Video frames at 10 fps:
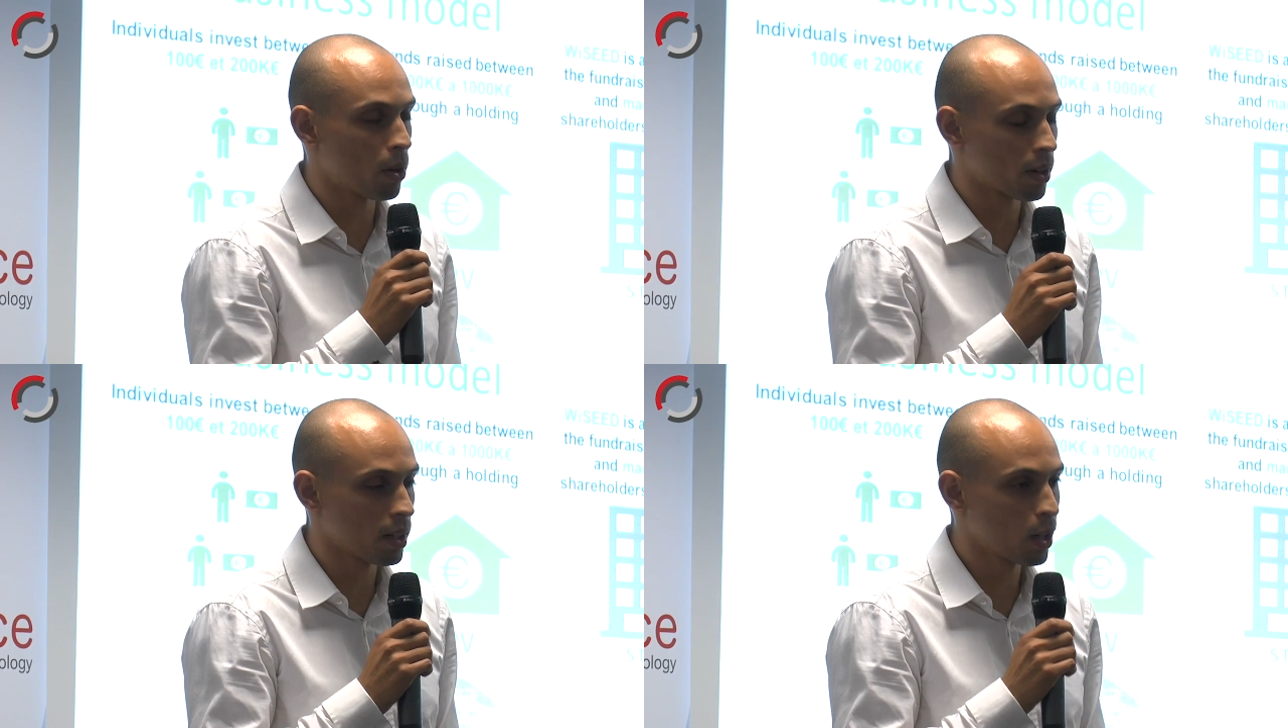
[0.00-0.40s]

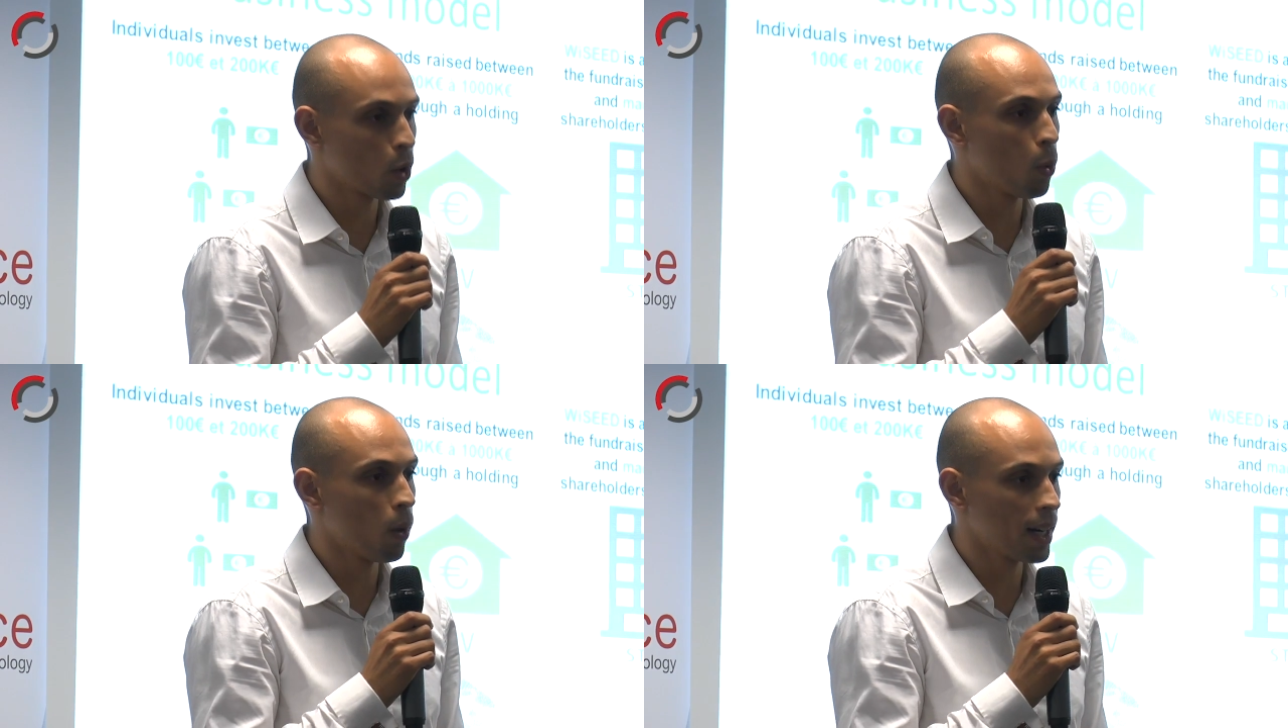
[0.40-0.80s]
are
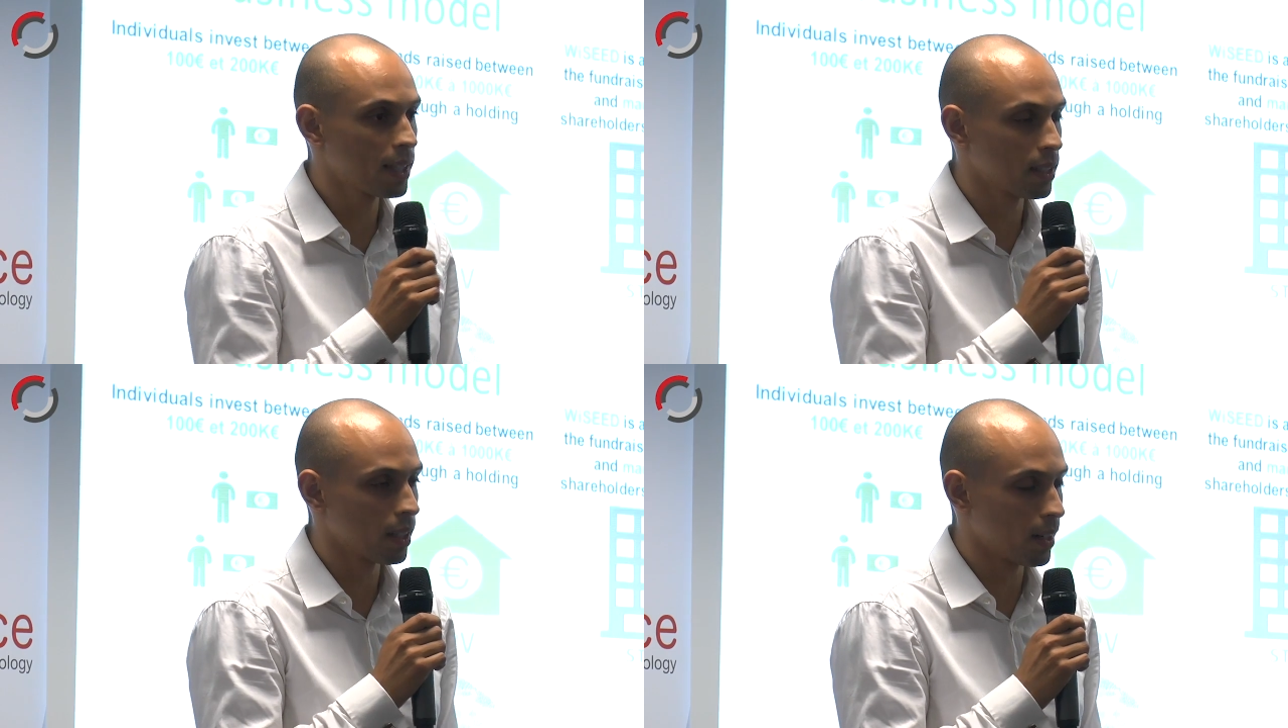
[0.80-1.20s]

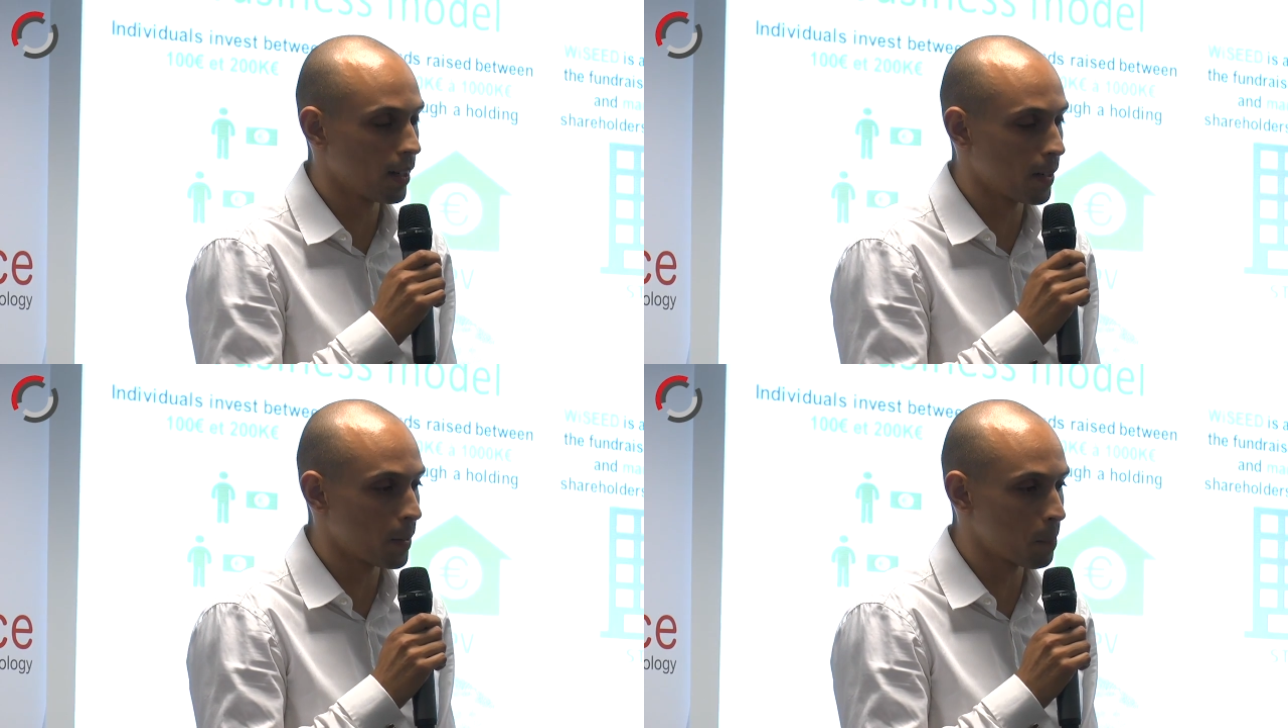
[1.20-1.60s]
quite
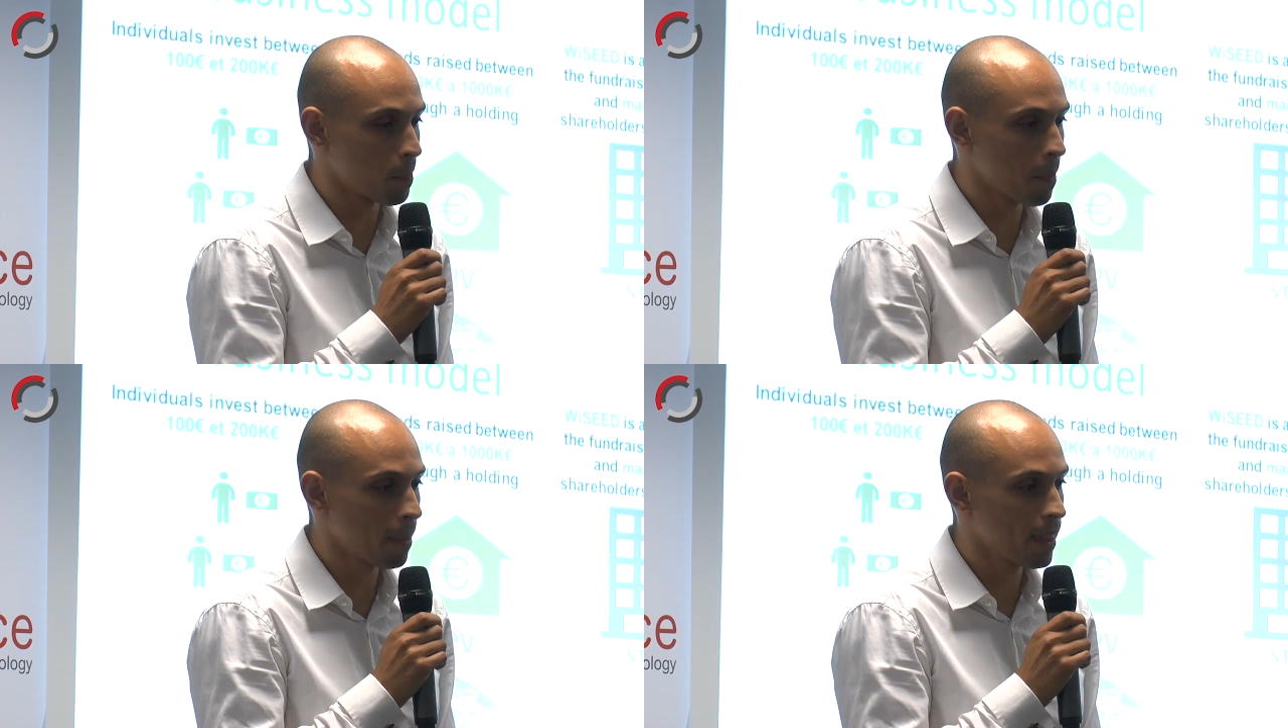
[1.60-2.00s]

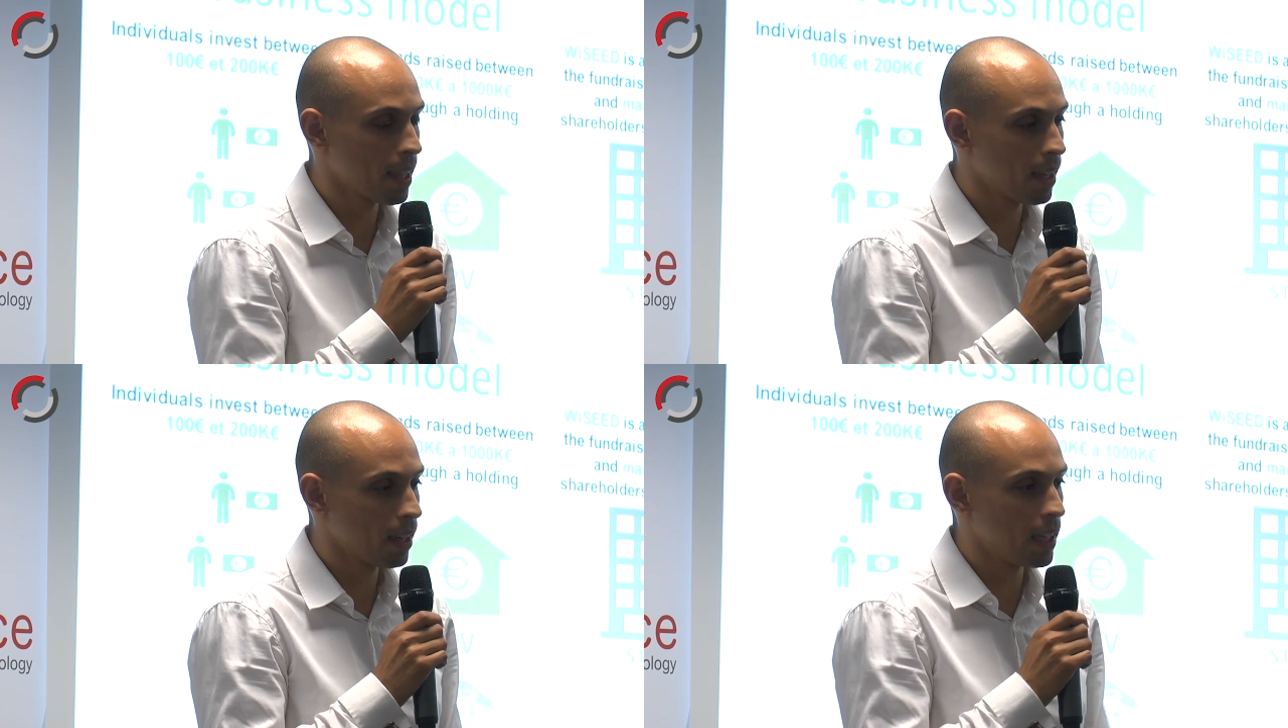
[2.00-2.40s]

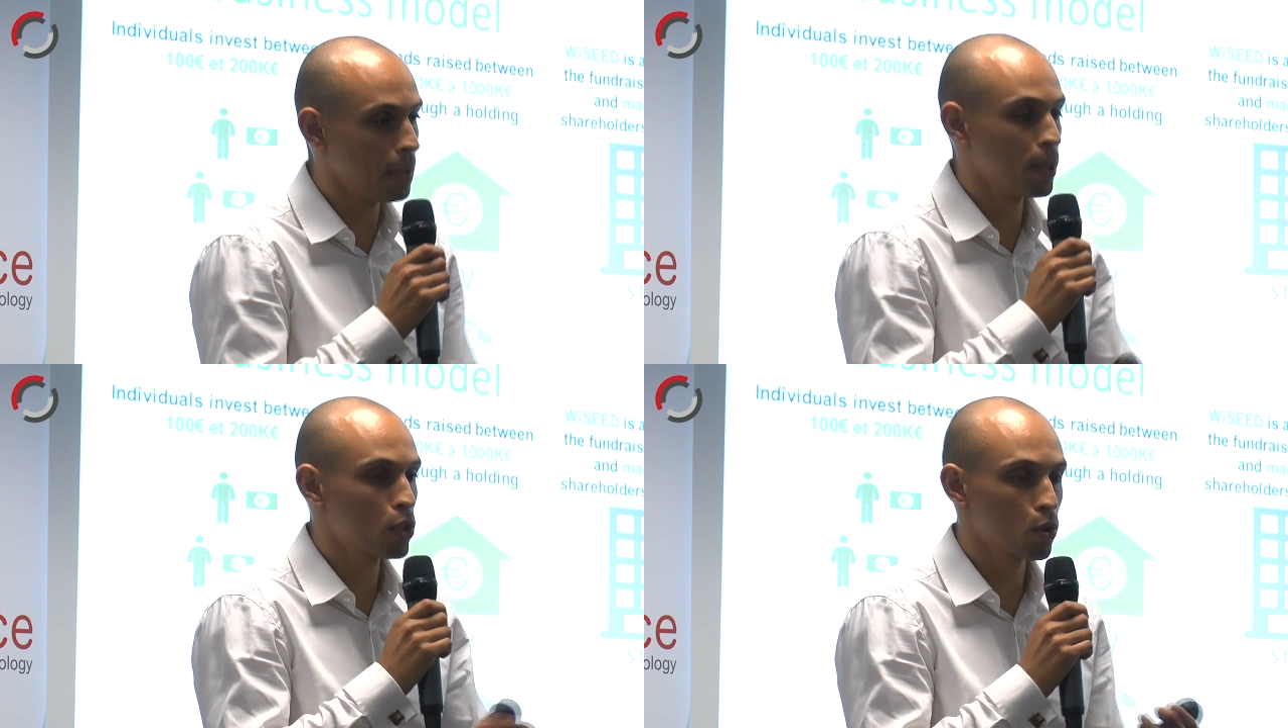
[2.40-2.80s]

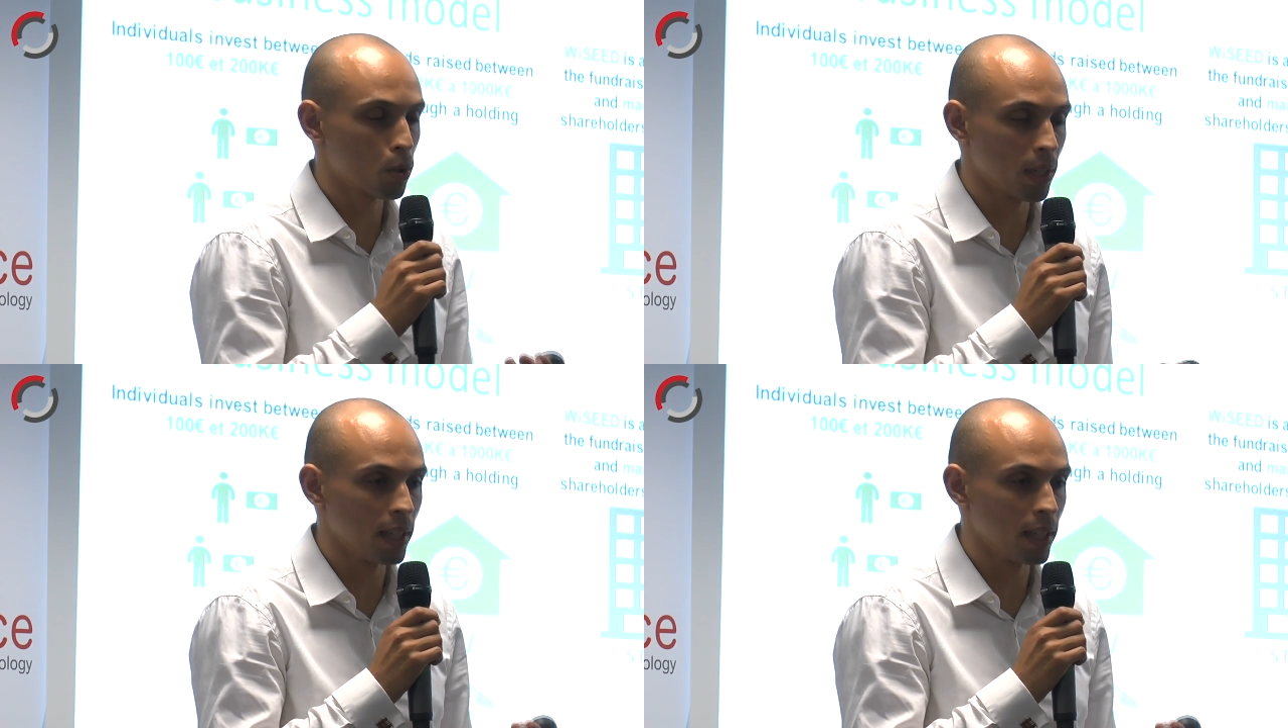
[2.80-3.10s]
immature